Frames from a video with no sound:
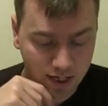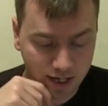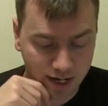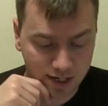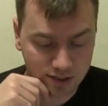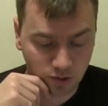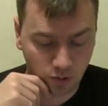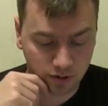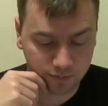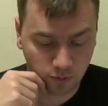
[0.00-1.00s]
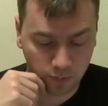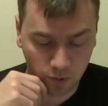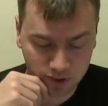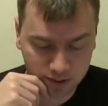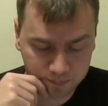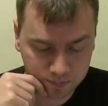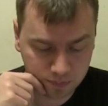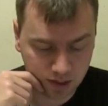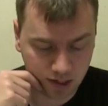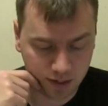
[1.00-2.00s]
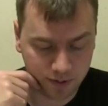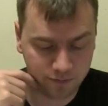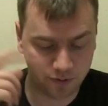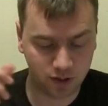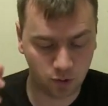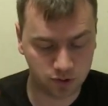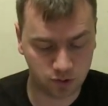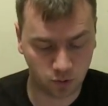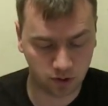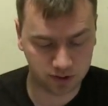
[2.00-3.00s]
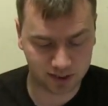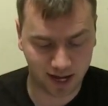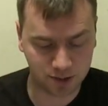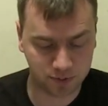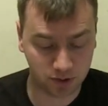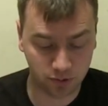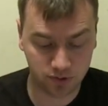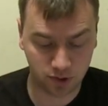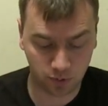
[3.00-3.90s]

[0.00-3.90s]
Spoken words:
He has Lord of Formosa. If an inquisitorial detachment includes